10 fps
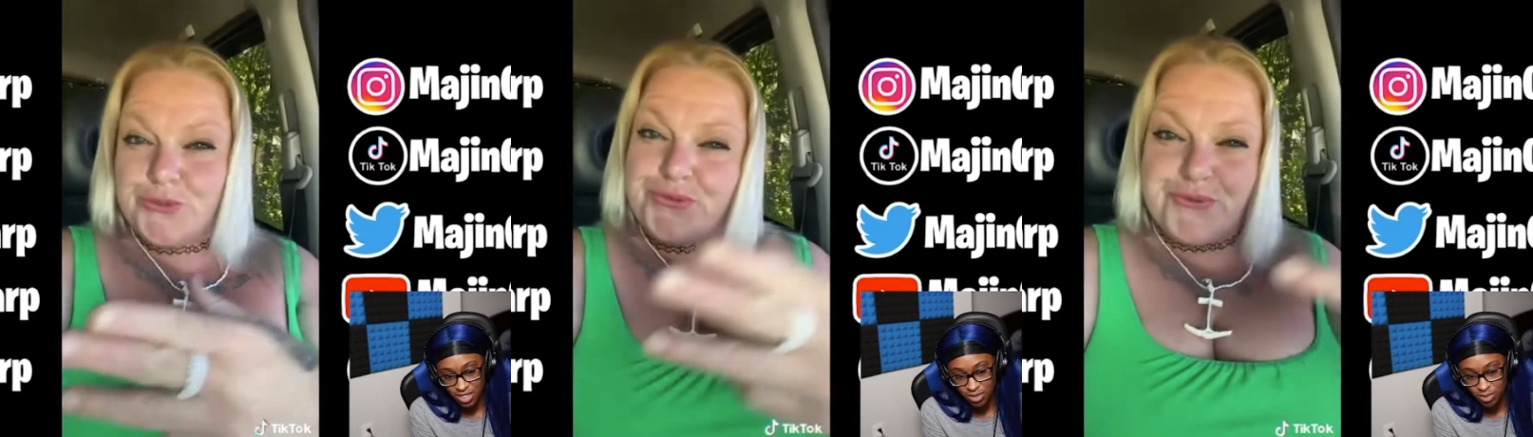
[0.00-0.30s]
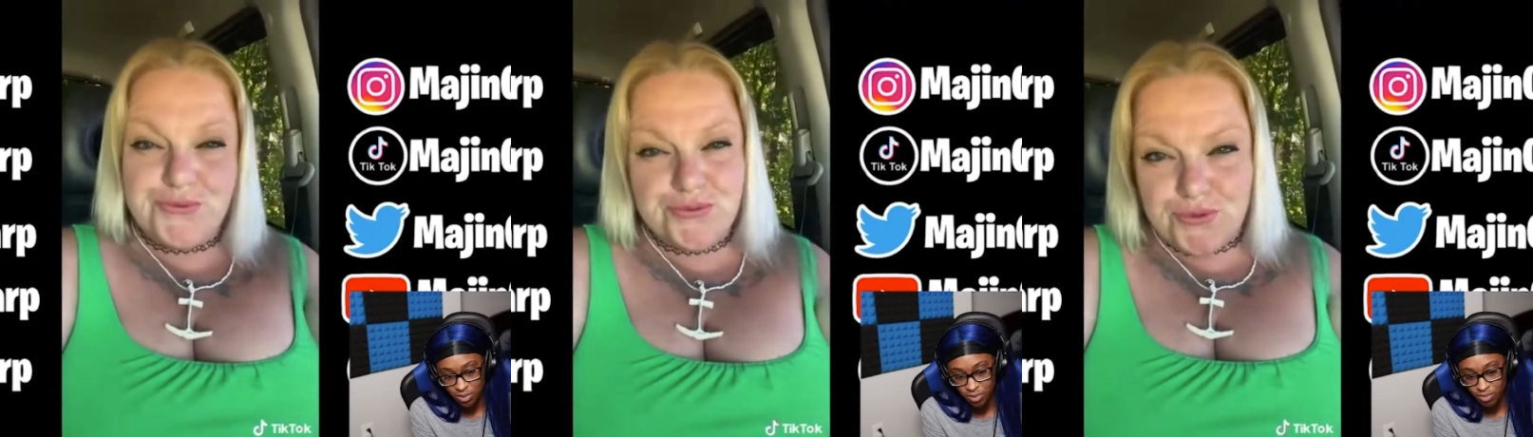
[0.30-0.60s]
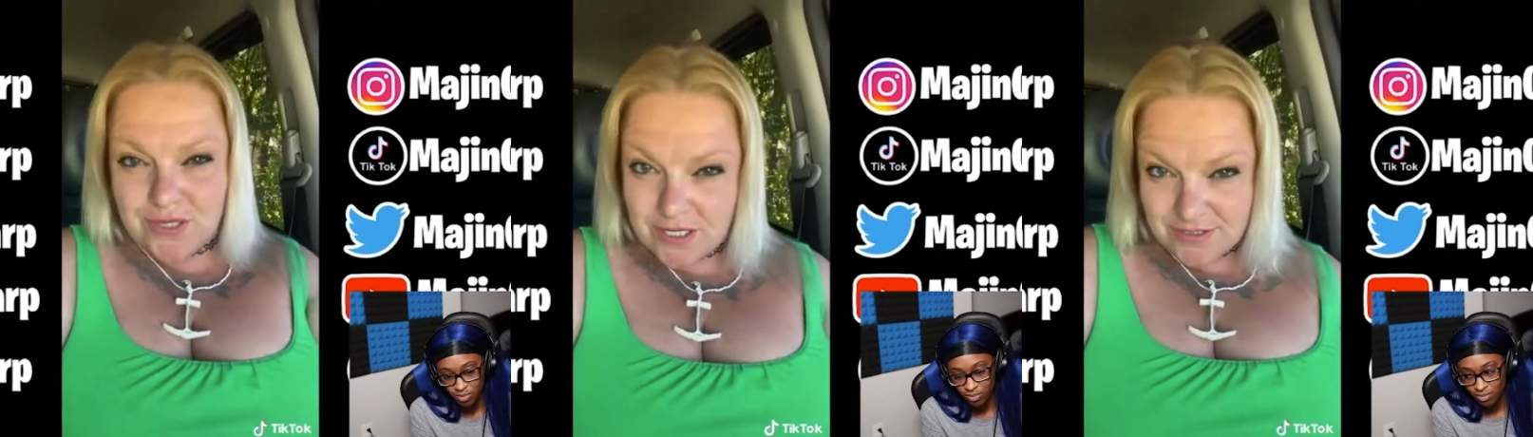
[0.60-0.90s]

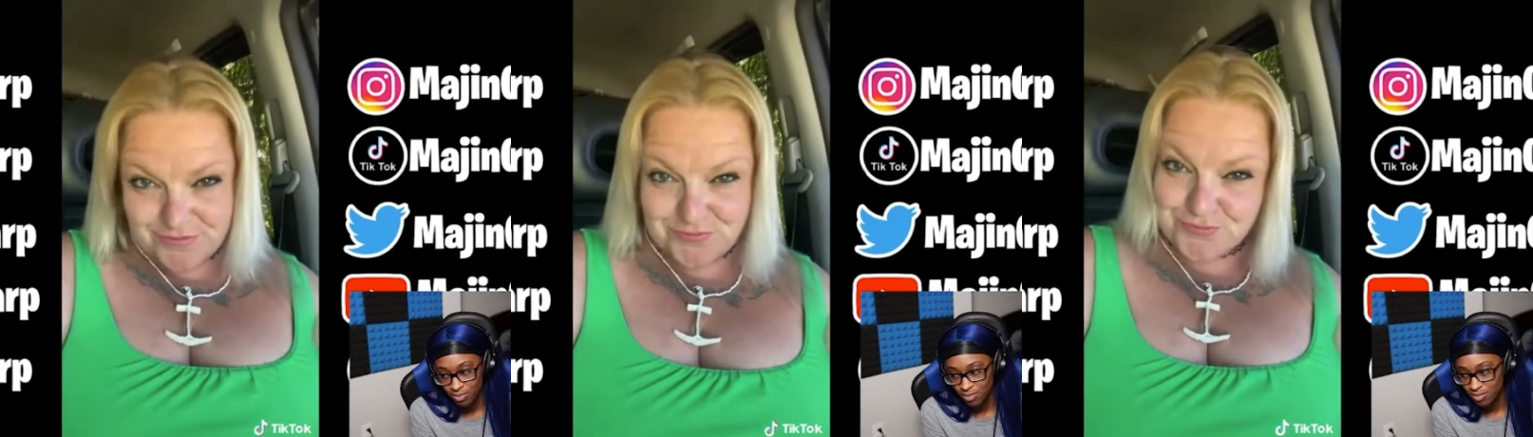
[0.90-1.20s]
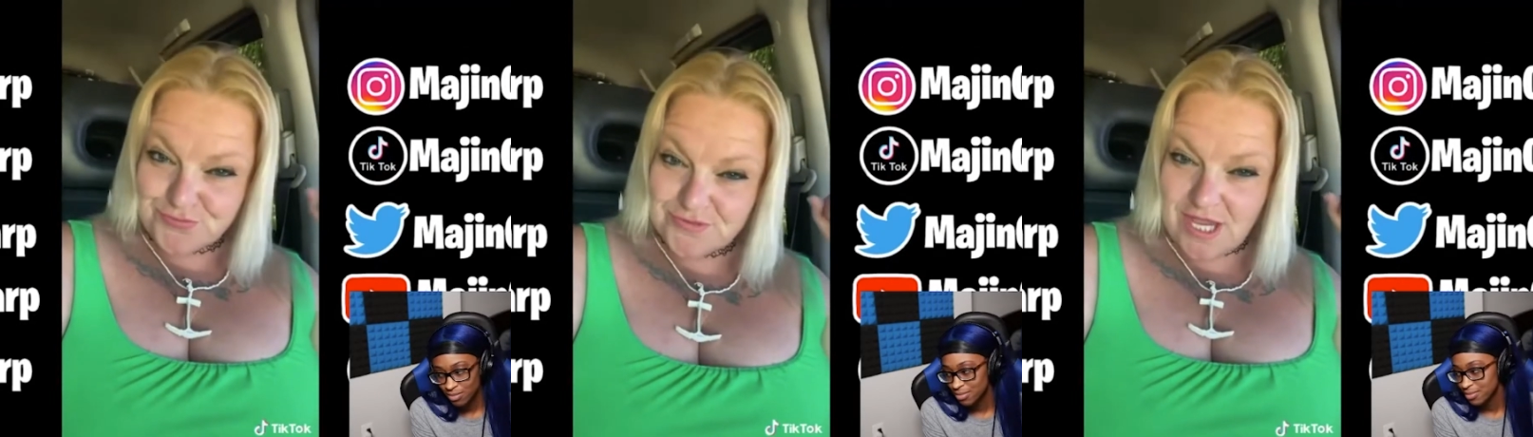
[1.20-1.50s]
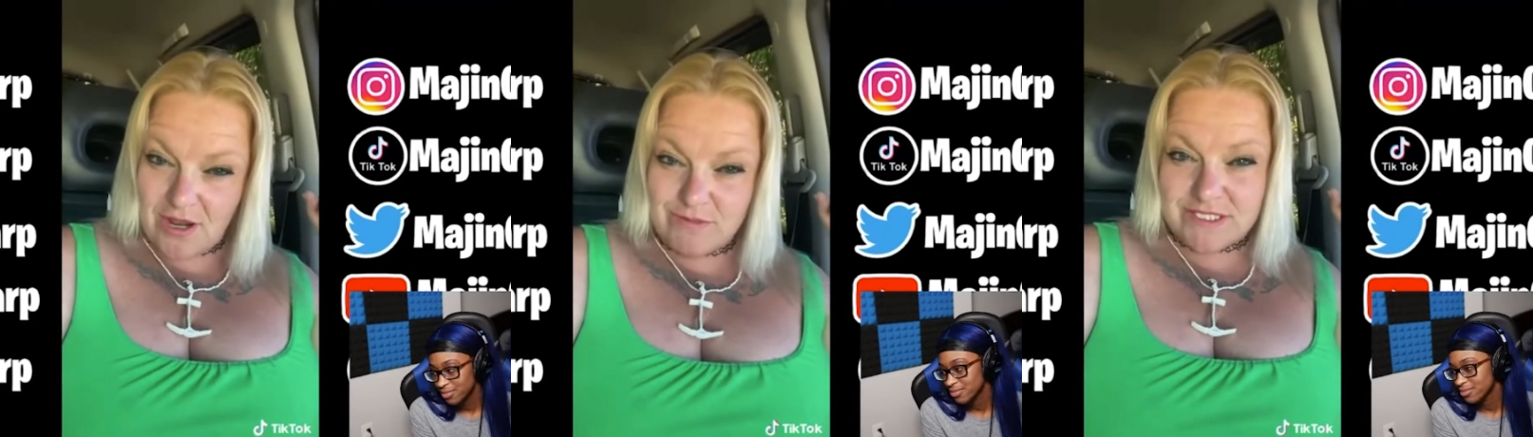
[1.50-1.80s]
Speaker 1: Ooh.
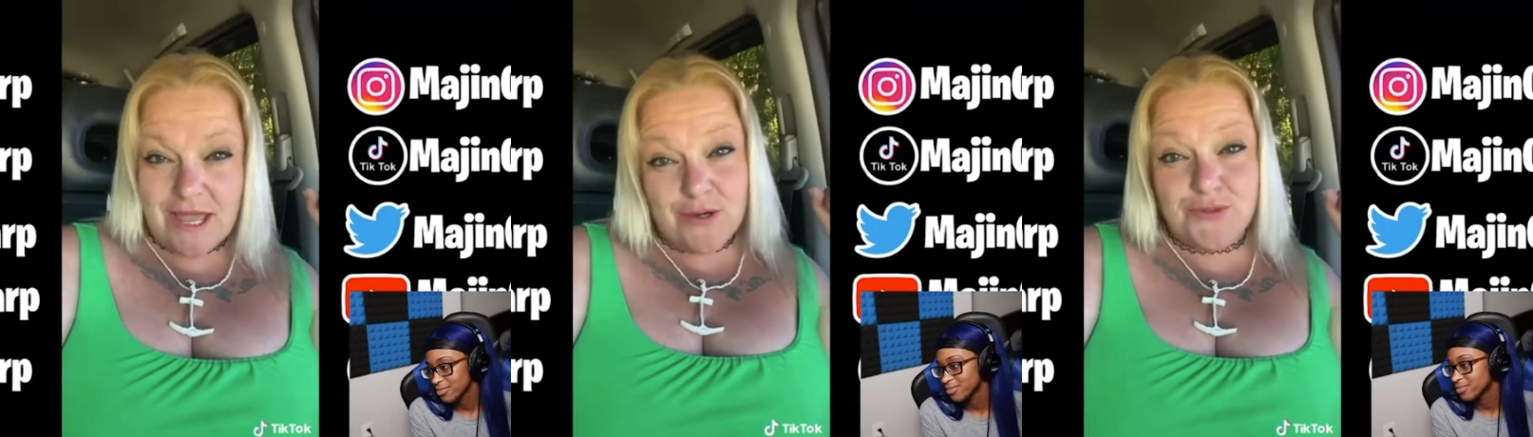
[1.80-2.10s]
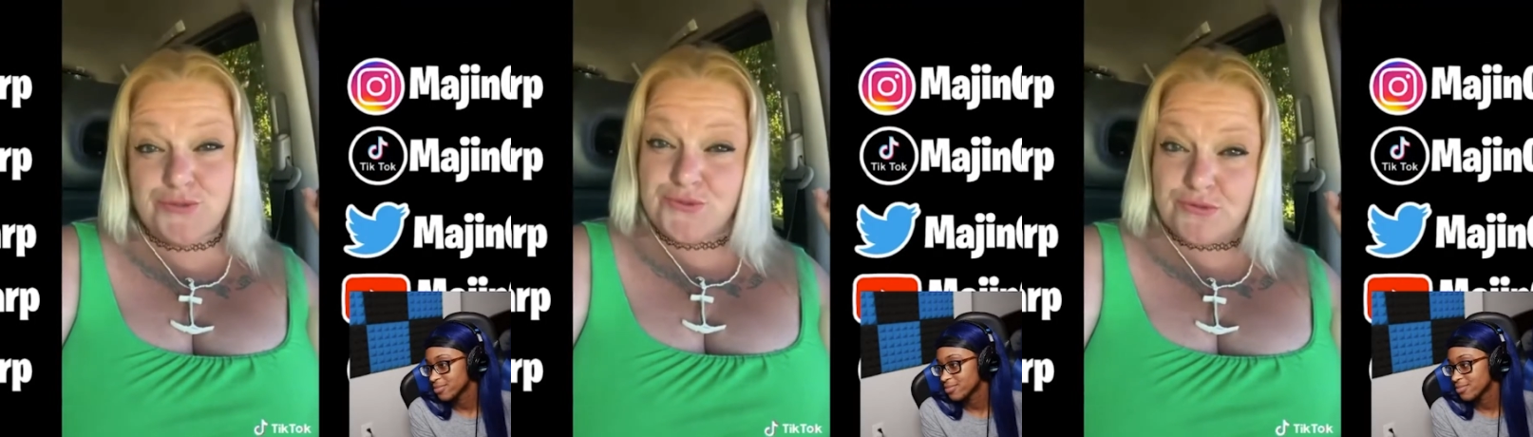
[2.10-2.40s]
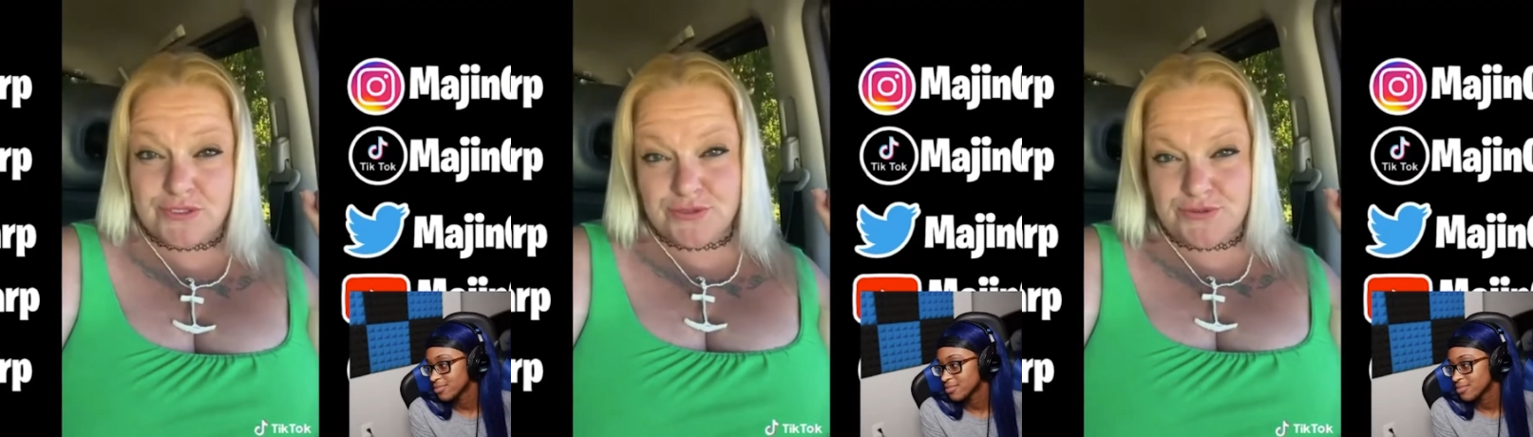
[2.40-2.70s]
Y'all gonna be saying
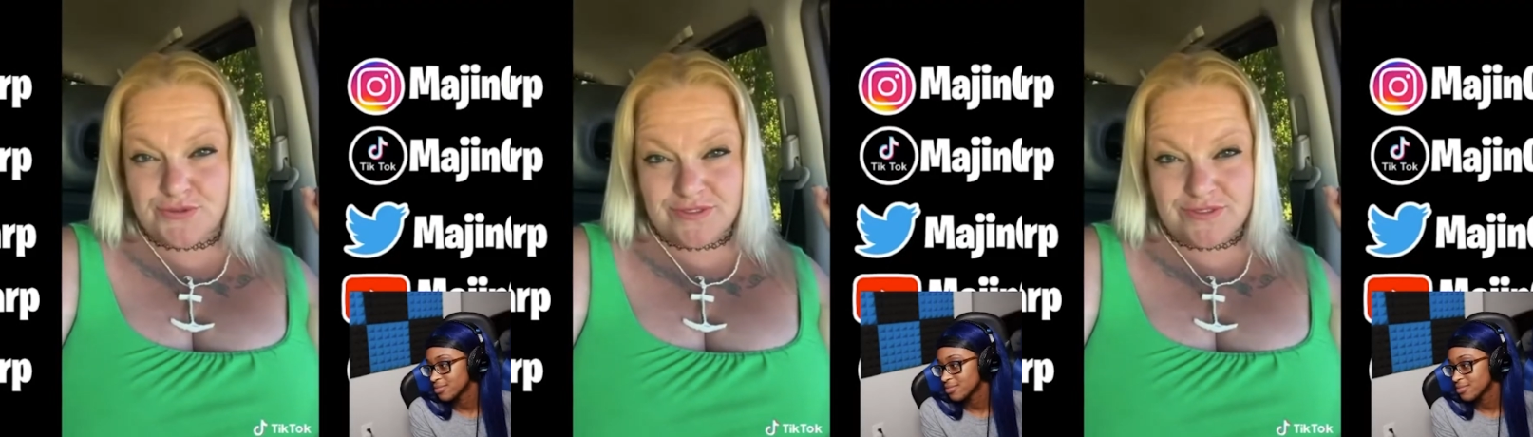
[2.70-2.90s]
ooh, too.